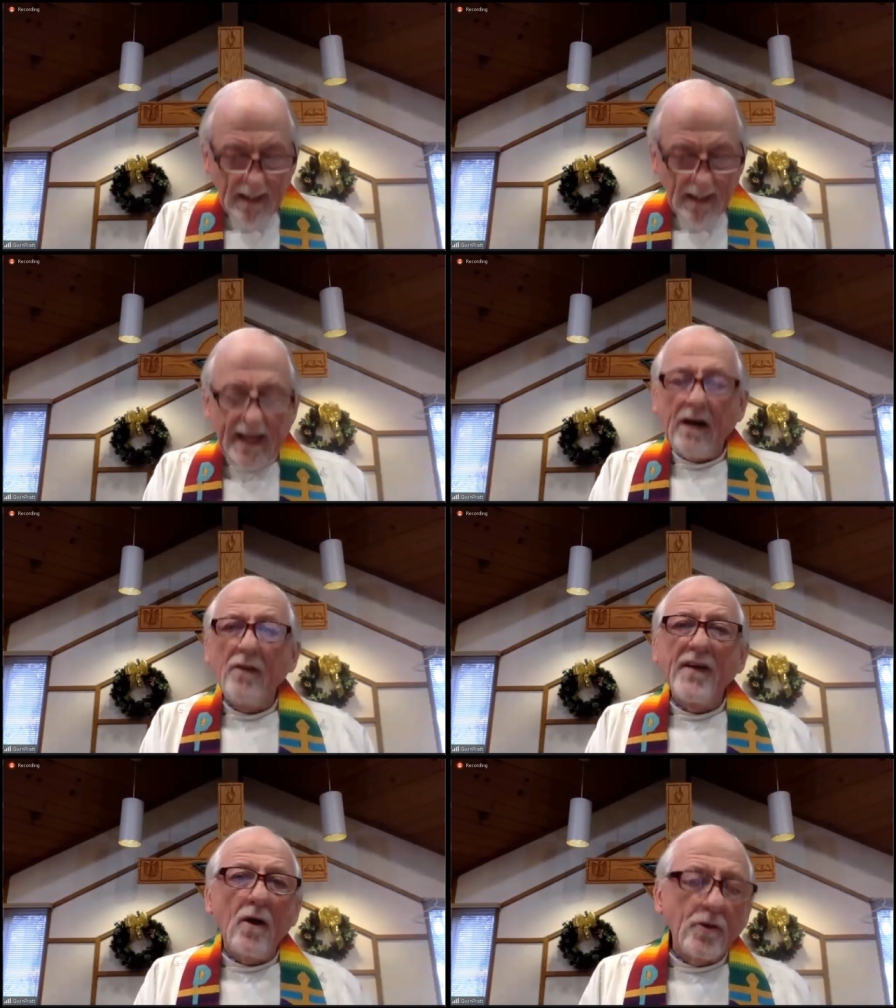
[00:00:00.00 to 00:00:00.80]
Now,
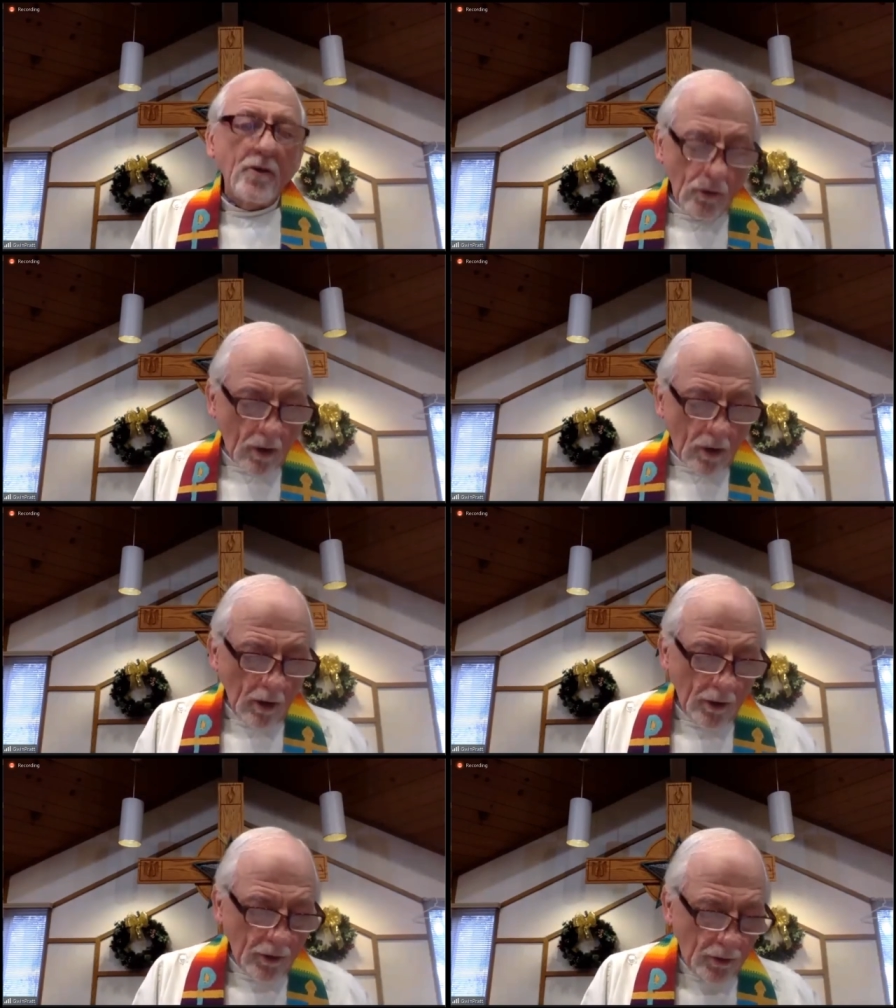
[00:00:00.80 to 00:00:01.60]
there are two
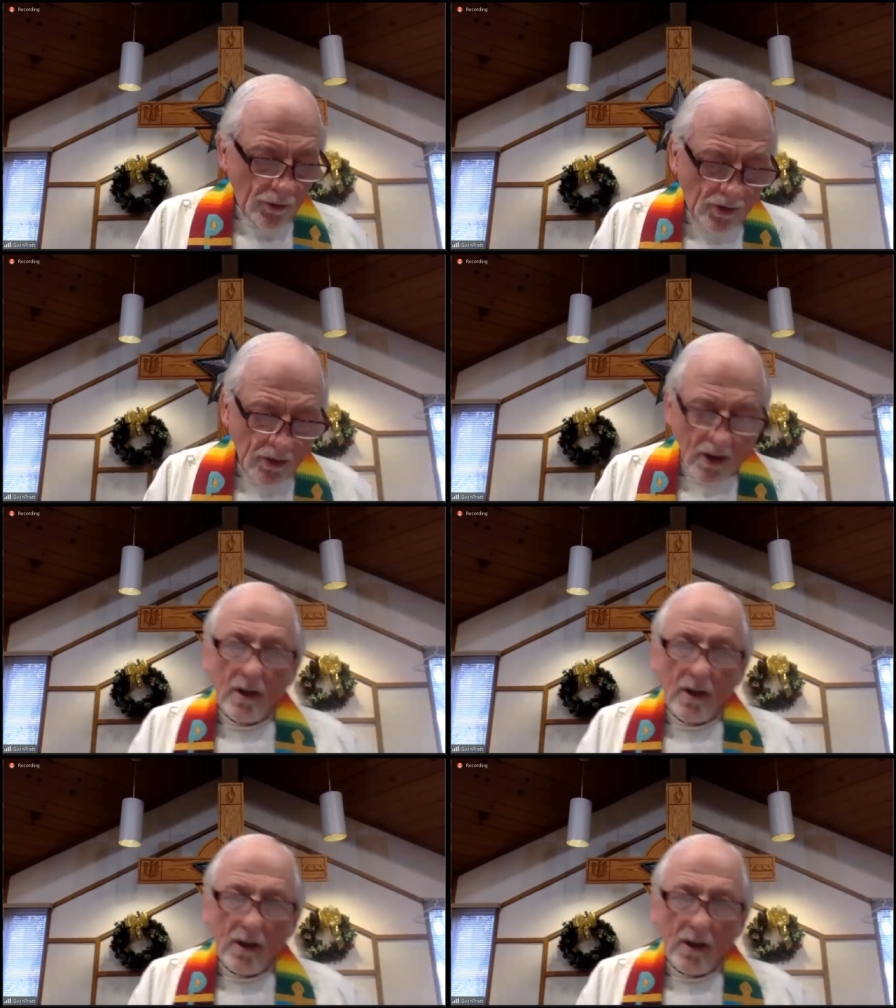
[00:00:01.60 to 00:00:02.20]
clues